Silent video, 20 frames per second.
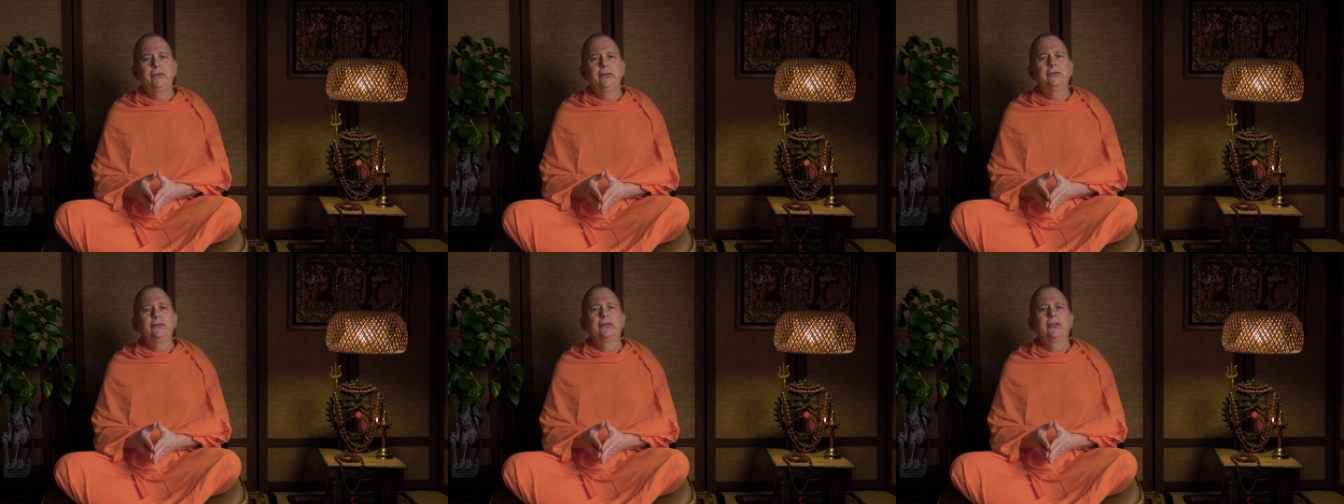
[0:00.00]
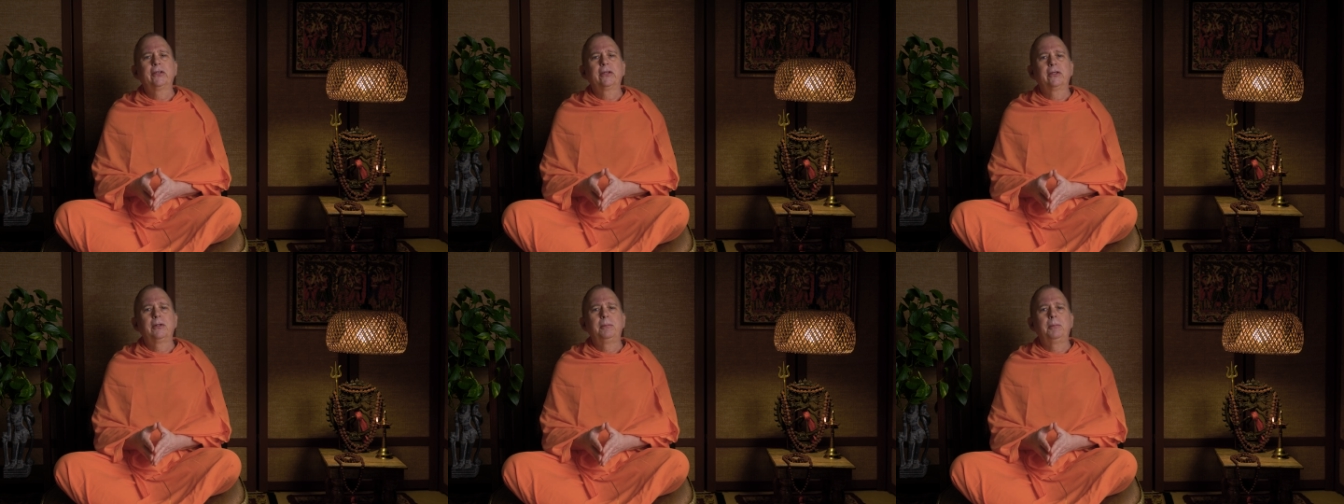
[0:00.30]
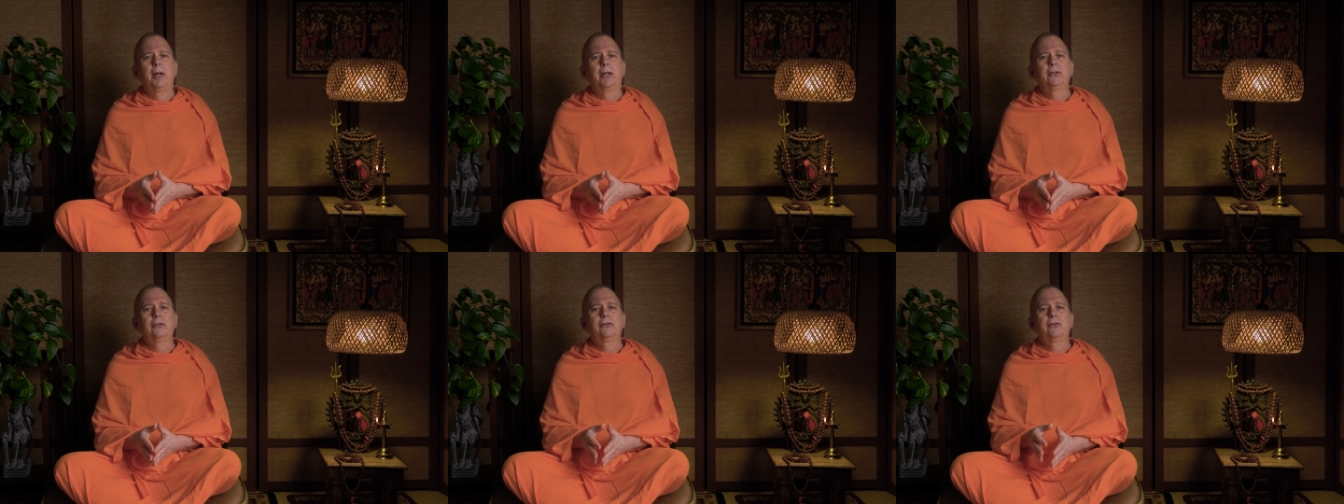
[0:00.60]
using the
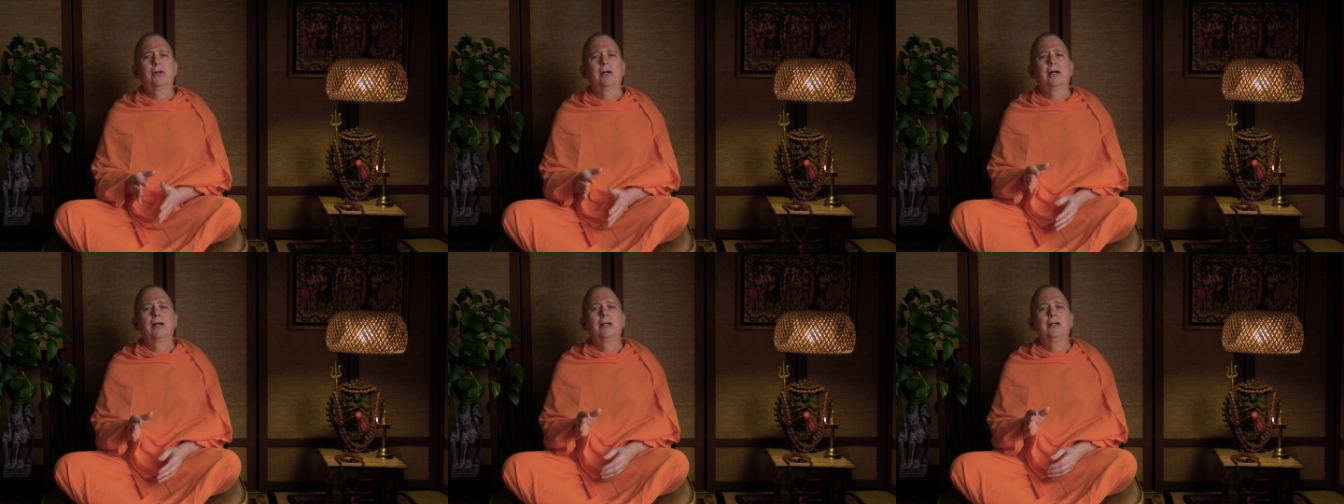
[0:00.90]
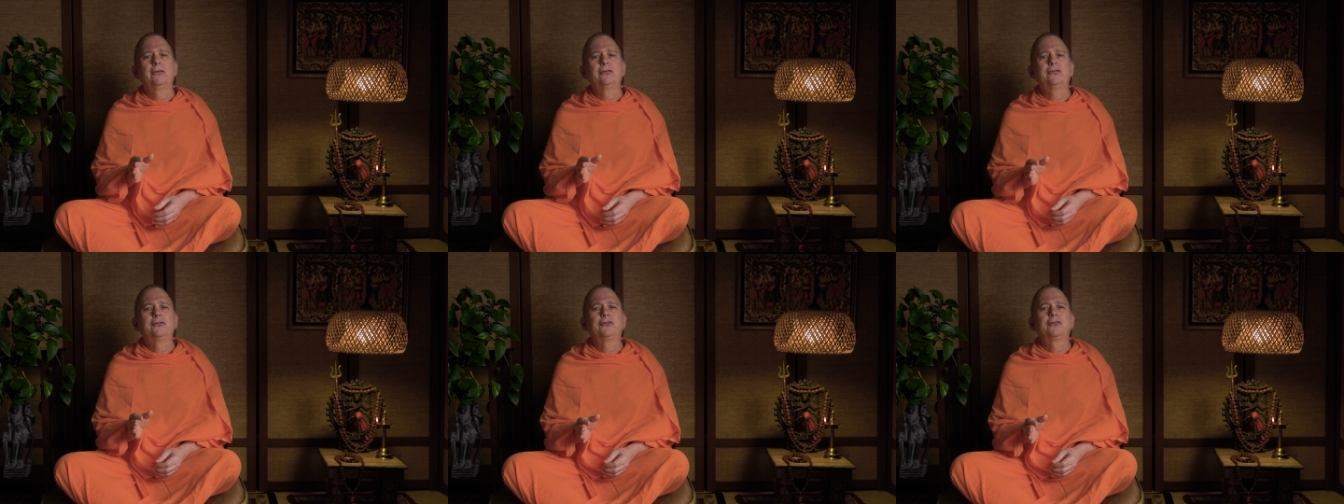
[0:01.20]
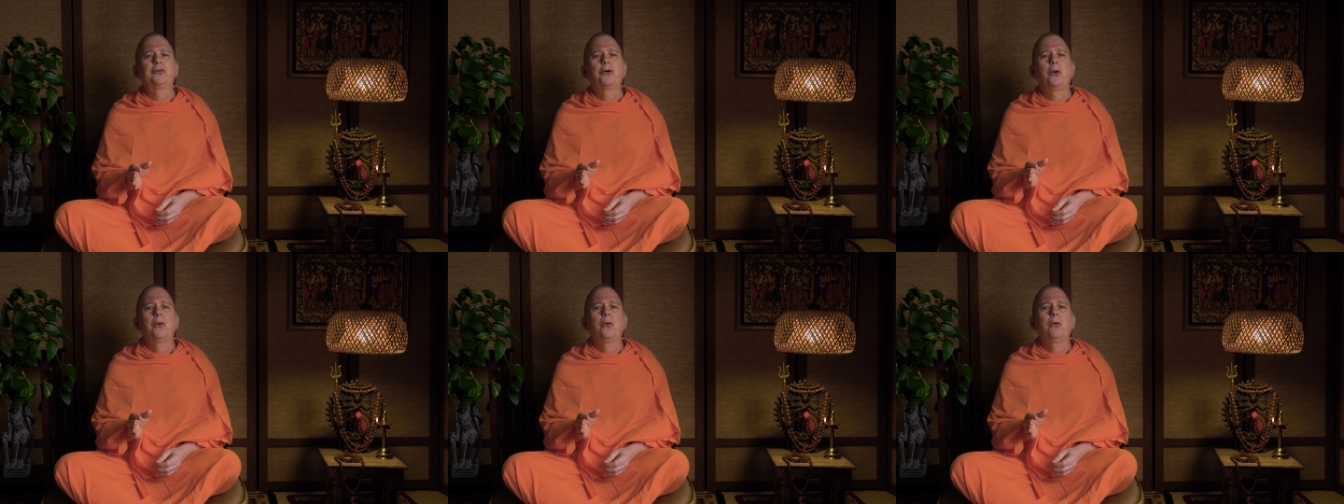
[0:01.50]
mantra
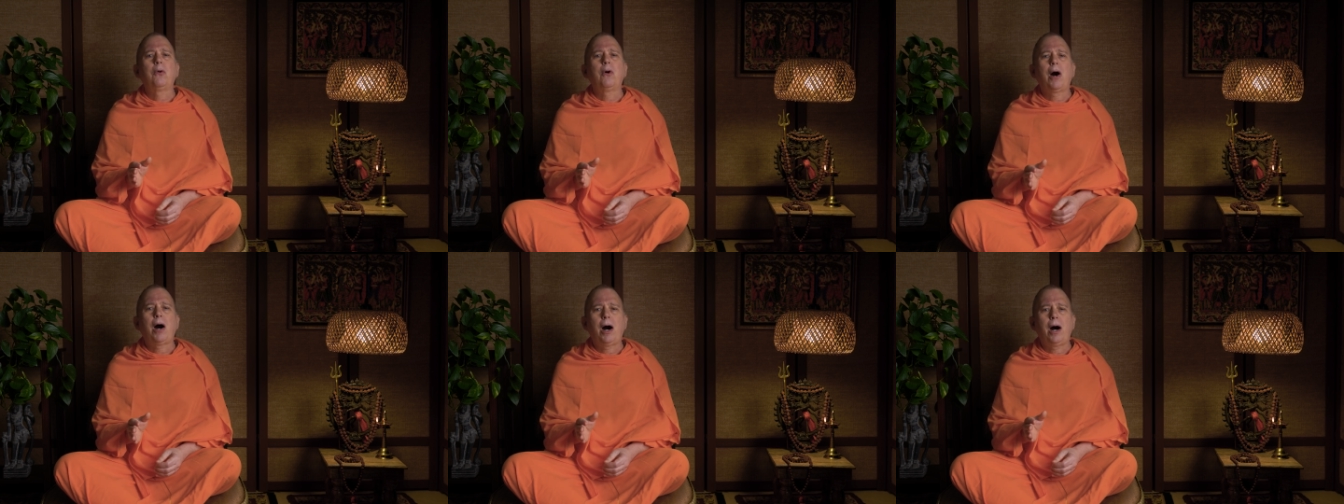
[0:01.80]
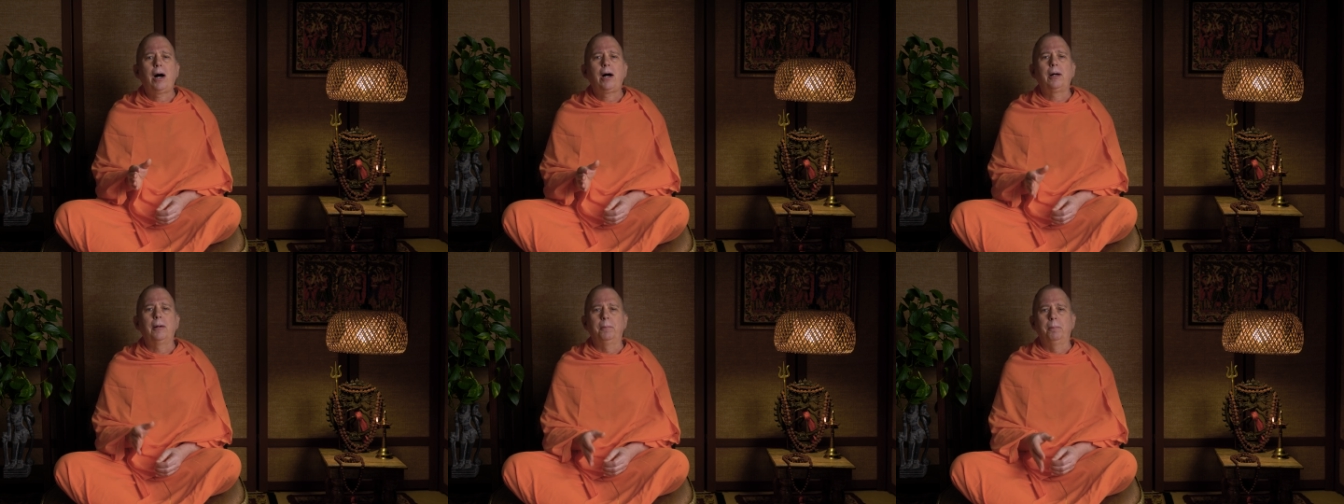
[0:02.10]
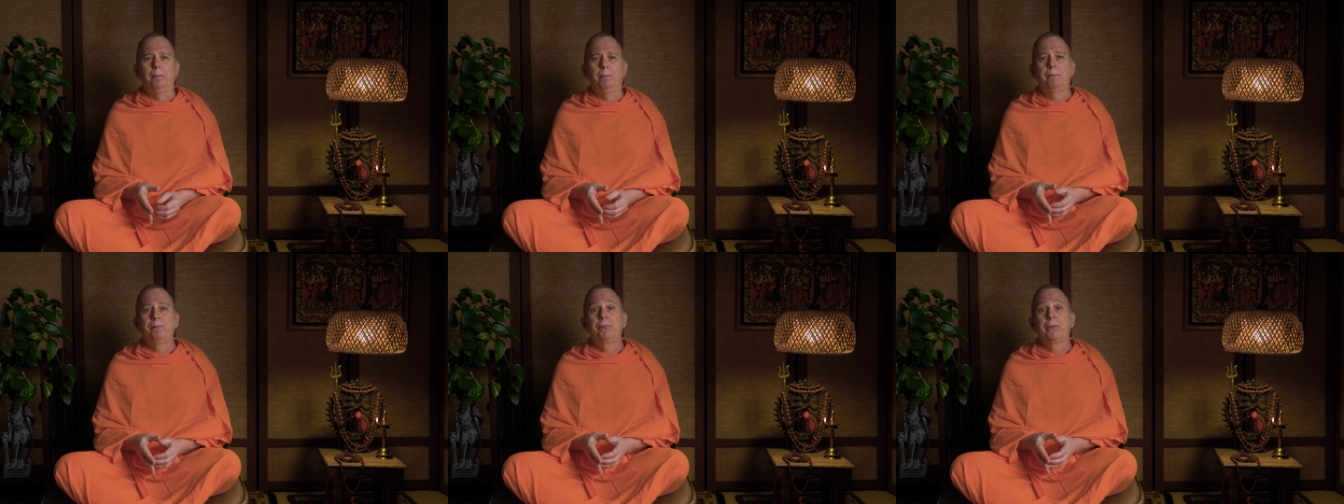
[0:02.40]

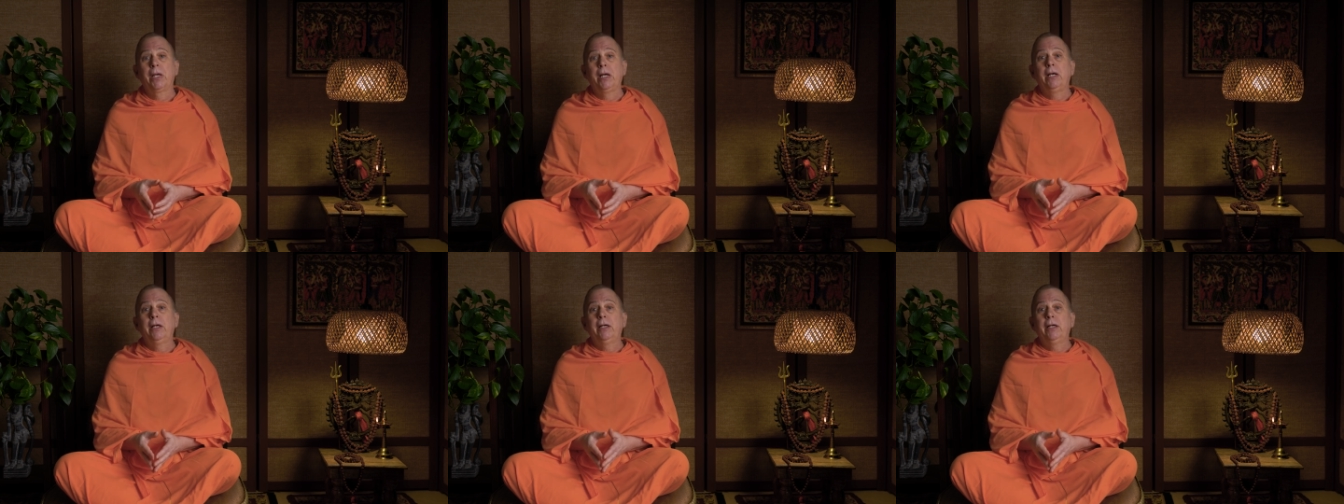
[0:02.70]
Soham